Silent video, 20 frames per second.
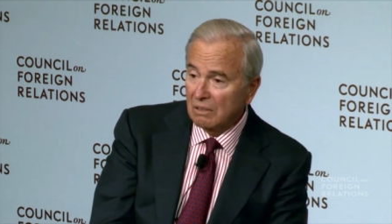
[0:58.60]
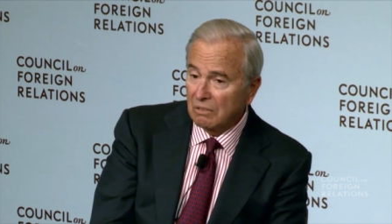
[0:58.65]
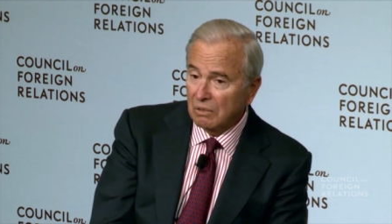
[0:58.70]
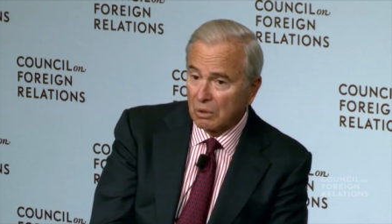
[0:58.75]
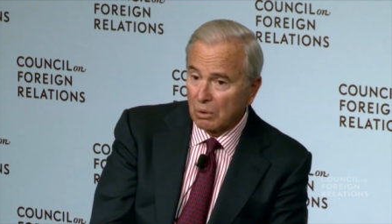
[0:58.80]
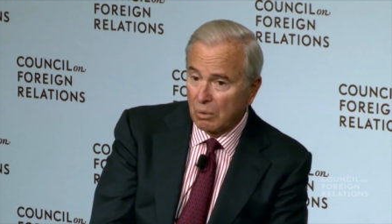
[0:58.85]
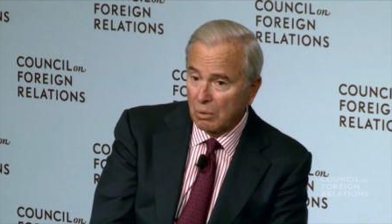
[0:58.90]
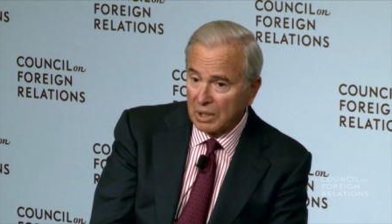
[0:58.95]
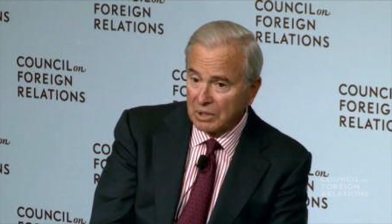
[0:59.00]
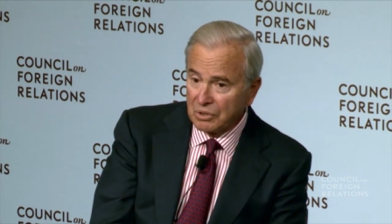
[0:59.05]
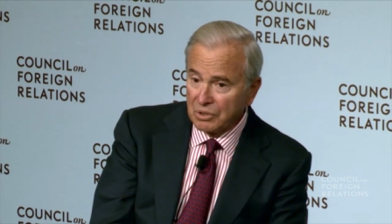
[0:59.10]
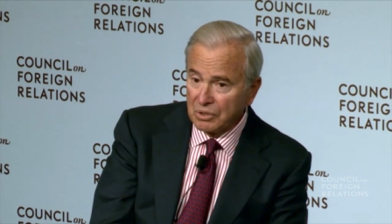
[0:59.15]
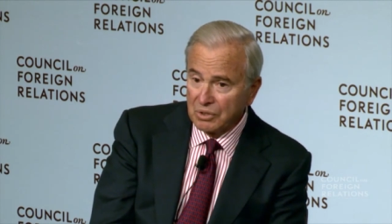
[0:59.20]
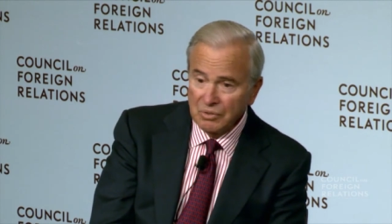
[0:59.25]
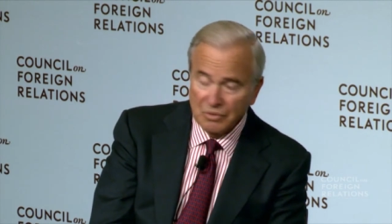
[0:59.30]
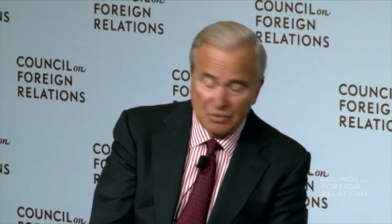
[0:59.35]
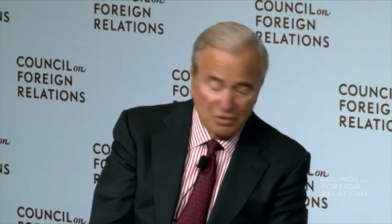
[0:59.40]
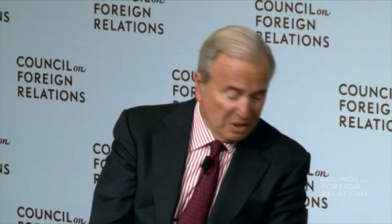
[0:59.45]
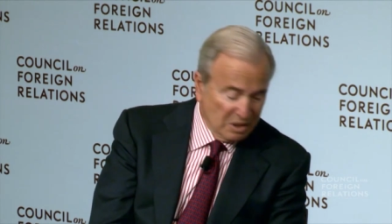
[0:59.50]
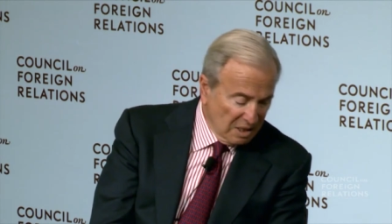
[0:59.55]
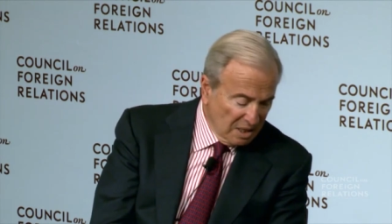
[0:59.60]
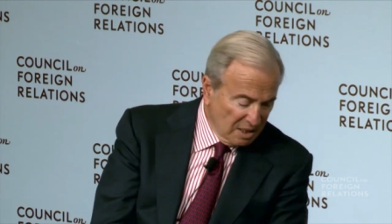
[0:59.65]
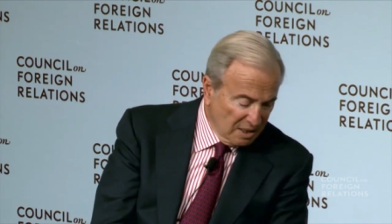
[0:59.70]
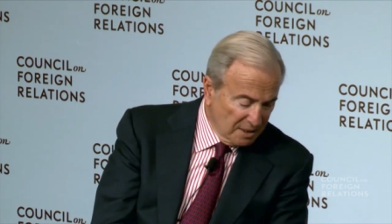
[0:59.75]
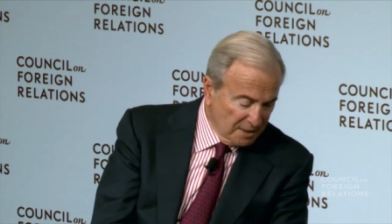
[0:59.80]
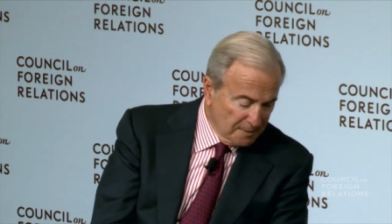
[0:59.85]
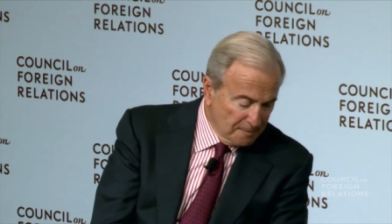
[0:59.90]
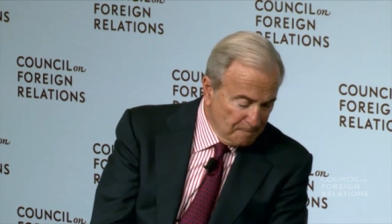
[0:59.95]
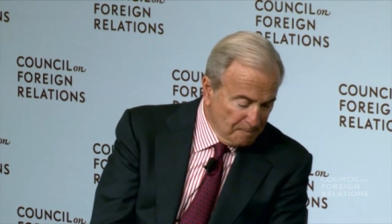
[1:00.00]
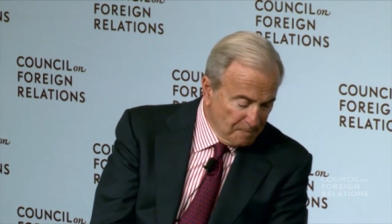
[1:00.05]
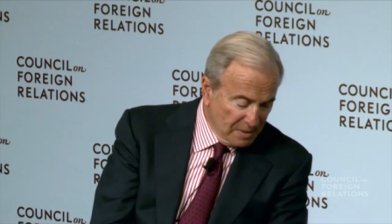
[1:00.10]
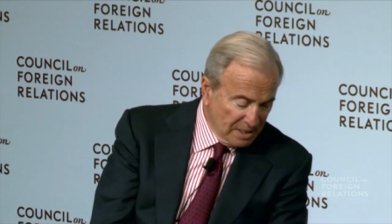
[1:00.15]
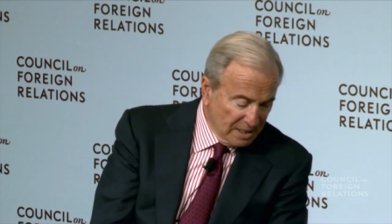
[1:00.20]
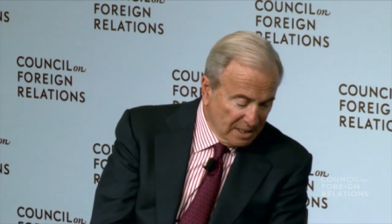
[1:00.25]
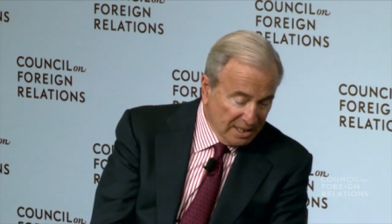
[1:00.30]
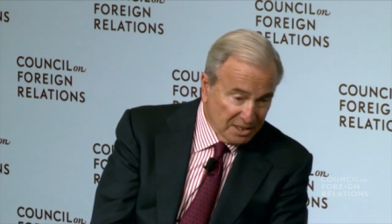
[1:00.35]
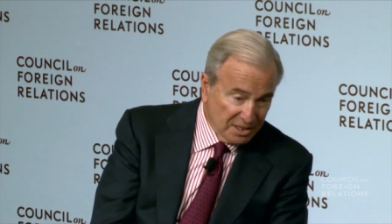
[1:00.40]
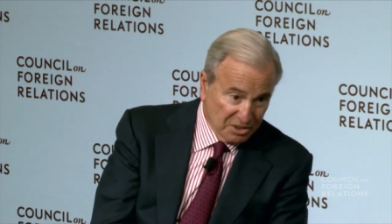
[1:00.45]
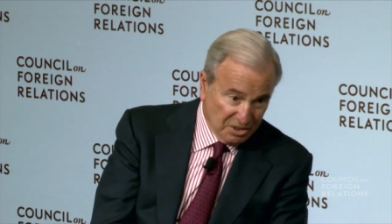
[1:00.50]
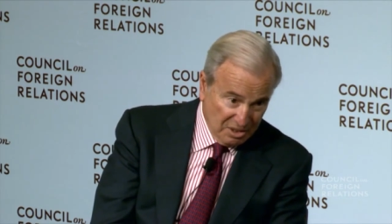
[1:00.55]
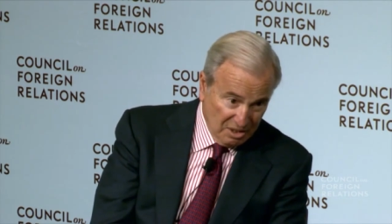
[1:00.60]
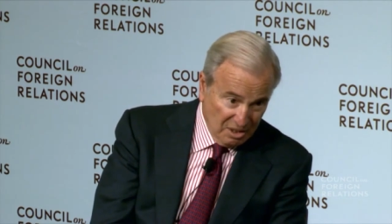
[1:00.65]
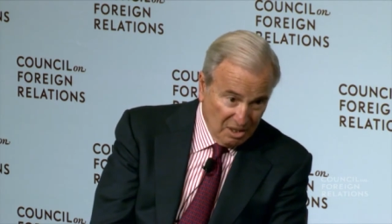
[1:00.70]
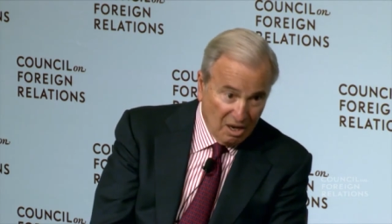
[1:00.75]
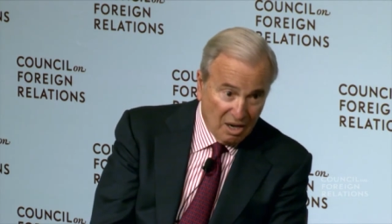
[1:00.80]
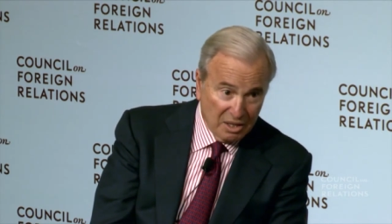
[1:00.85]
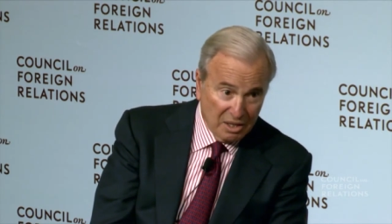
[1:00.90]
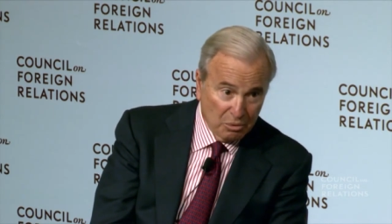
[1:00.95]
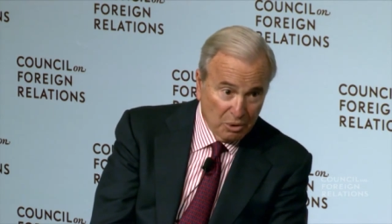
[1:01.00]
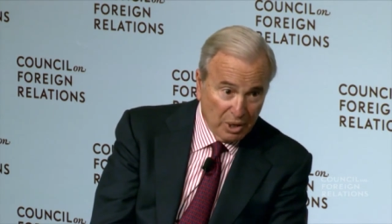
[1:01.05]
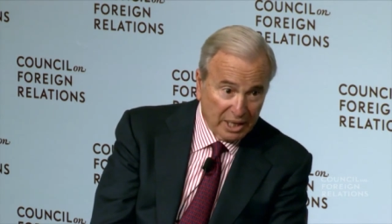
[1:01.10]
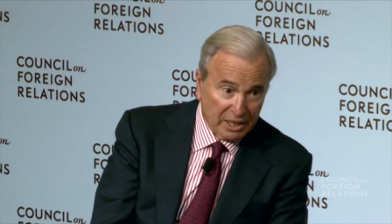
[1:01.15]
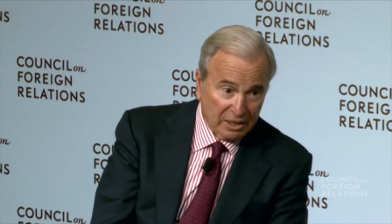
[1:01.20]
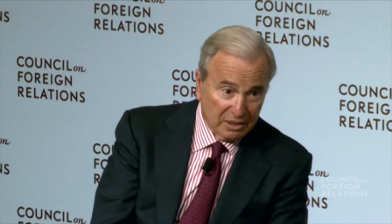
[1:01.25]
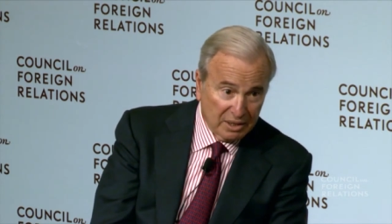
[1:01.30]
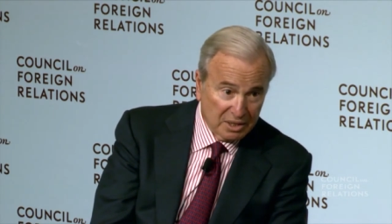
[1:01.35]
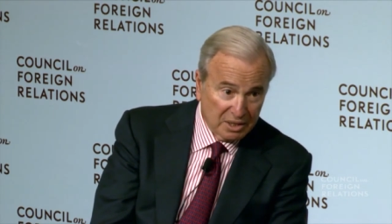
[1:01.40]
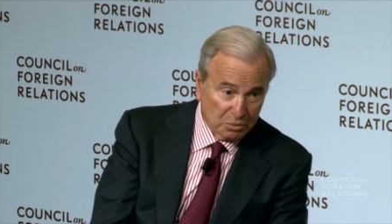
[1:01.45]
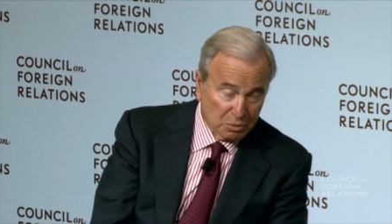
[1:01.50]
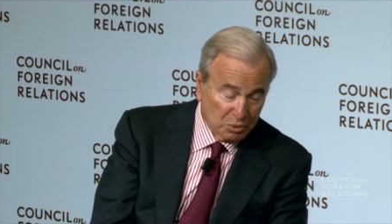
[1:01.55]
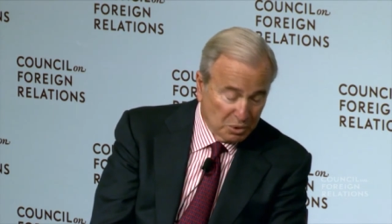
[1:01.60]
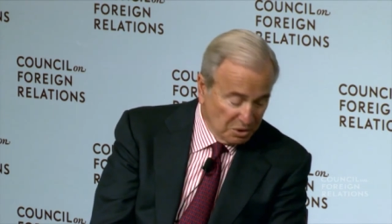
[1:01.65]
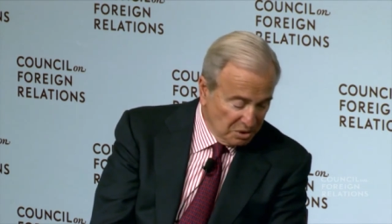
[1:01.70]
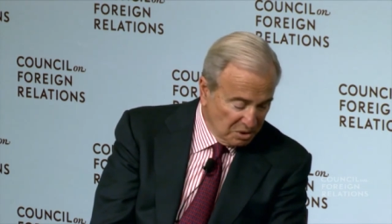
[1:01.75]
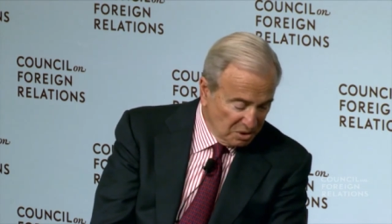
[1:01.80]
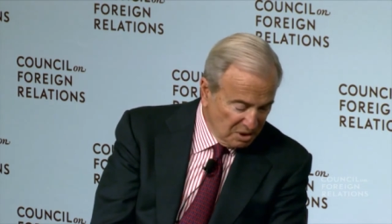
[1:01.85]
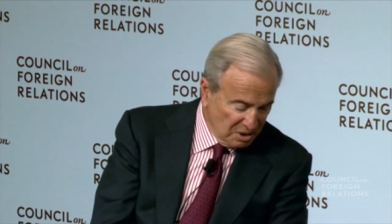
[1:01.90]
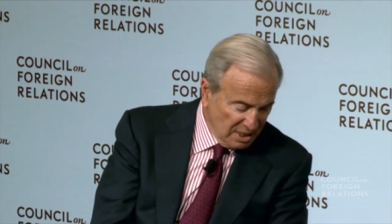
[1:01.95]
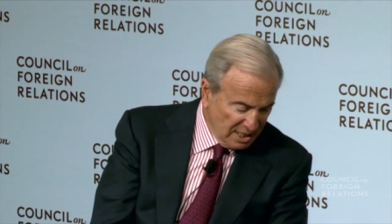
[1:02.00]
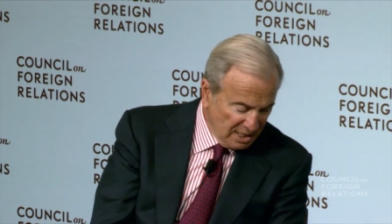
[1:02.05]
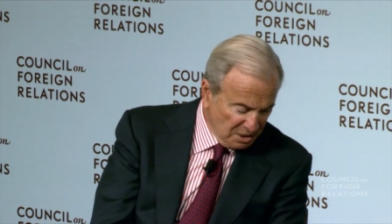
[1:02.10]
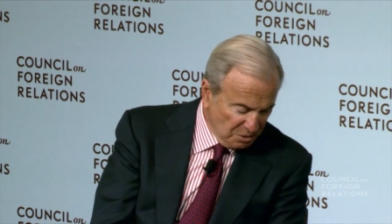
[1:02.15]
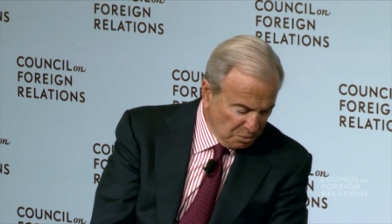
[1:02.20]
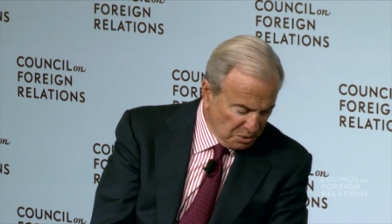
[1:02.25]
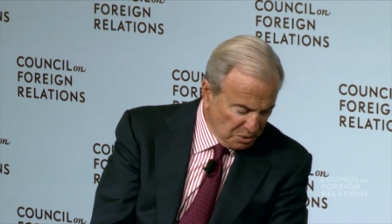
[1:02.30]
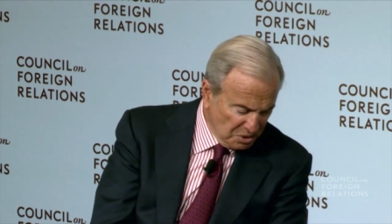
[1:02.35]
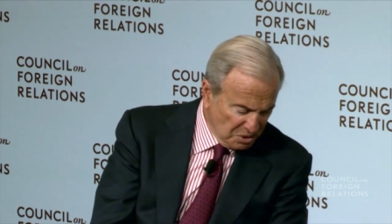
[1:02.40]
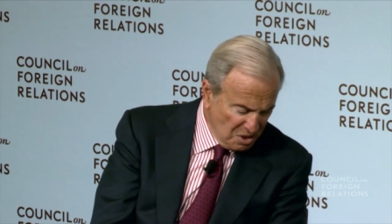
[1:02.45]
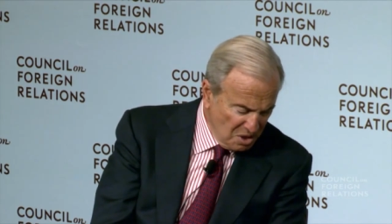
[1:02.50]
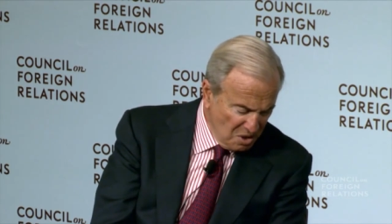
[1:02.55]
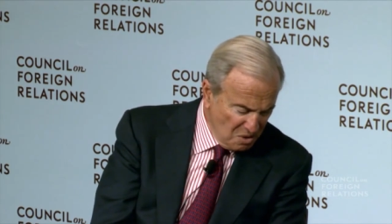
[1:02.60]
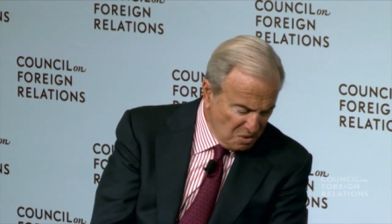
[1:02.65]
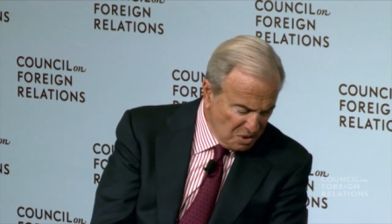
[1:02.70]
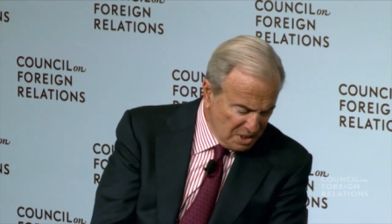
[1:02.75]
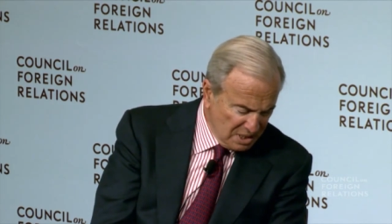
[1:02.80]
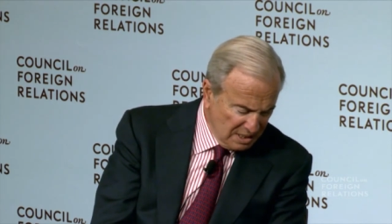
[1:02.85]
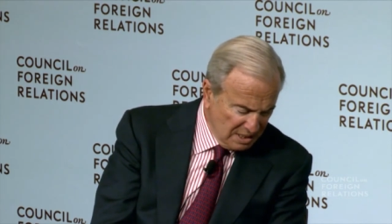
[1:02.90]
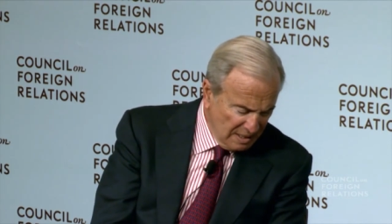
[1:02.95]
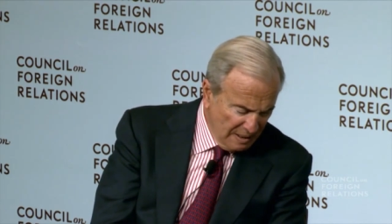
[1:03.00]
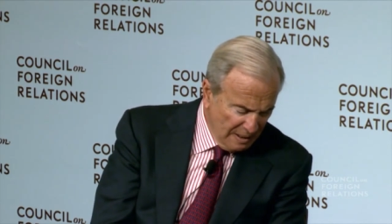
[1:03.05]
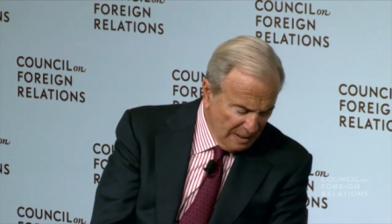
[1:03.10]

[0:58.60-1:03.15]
for questions. Um, it's on the record as was, as was noted,